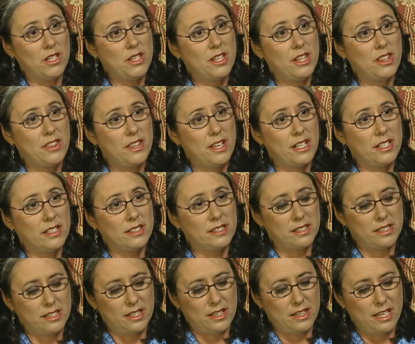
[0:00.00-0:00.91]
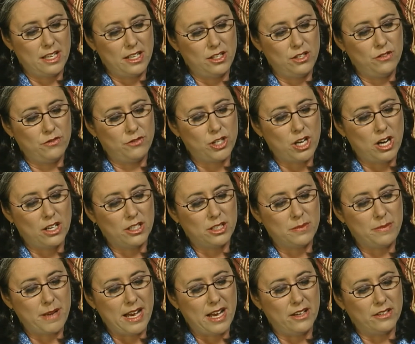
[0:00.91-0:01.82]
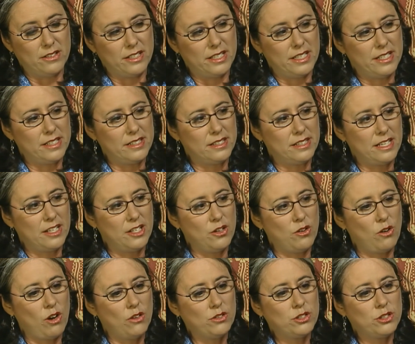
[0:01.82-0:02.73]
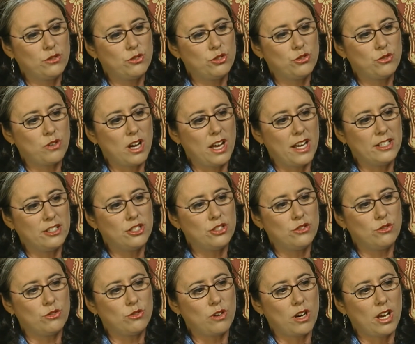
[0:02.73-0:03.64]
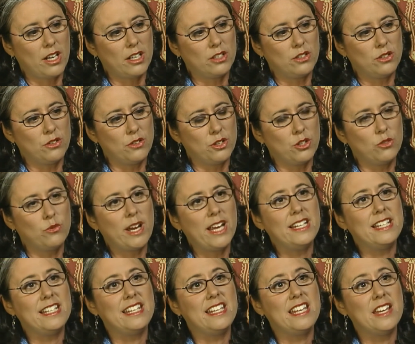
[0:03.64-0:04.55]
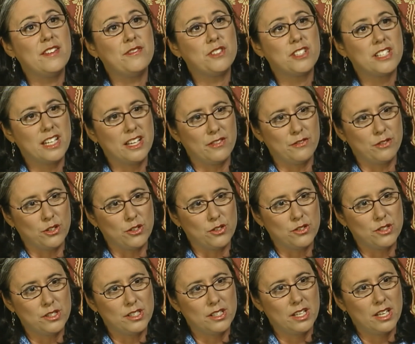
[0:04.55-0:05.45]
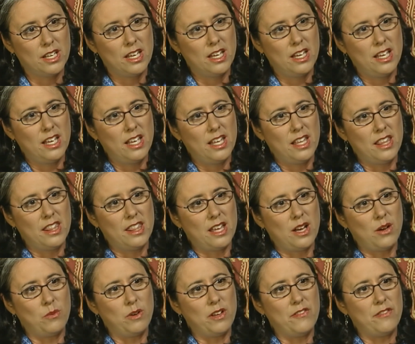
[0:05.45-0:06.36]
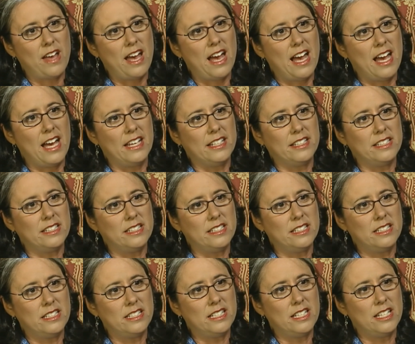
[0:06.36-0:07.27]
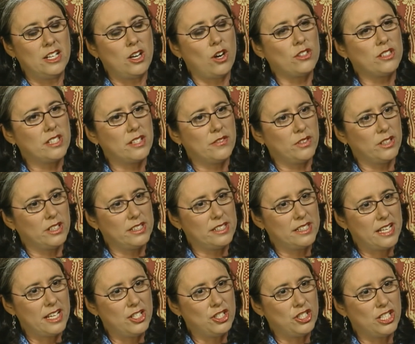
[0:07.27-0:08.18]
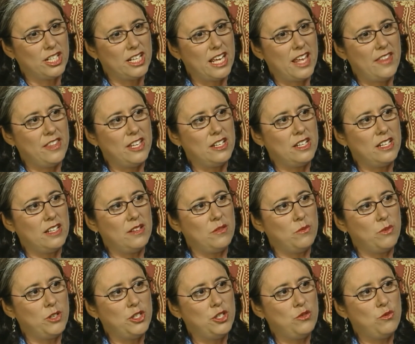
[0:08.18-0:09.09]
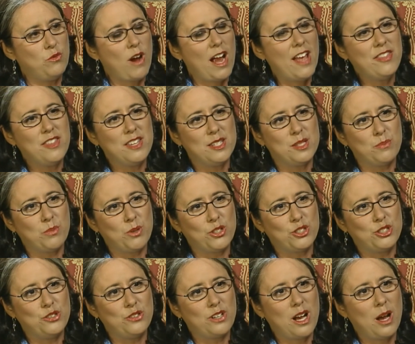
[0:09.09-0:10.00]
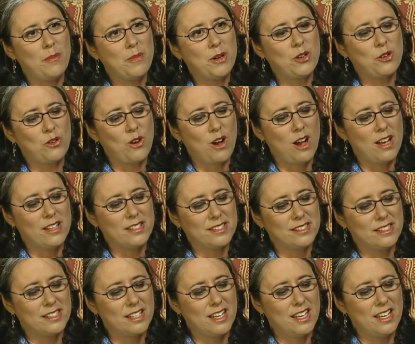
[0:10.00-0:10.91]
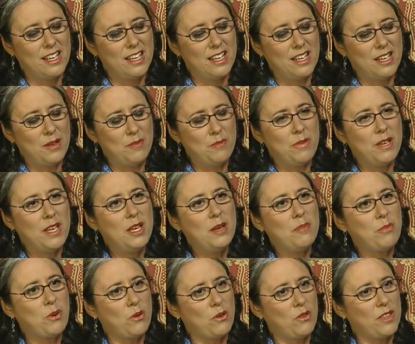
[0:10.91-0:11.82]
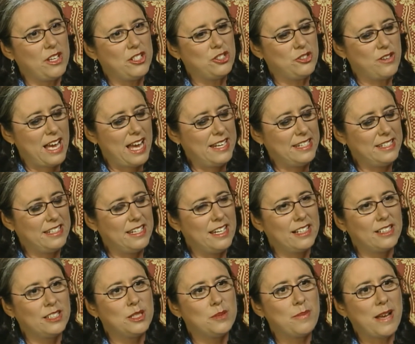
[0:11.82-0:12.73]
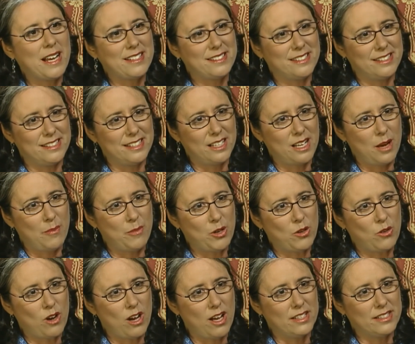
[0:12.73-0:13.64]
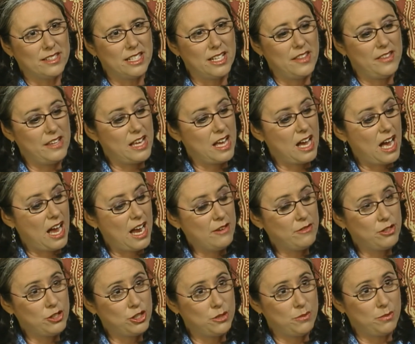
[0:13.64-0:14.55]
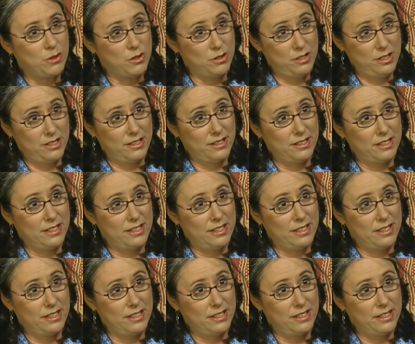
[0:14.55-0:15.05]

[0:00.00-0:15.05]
of the things that you've talked about is that you're also trying to chronicle the great gift givers that we've had in our civilization, and that when you write these books, you come across people that you hadn't expected to come across. And in the Irish book,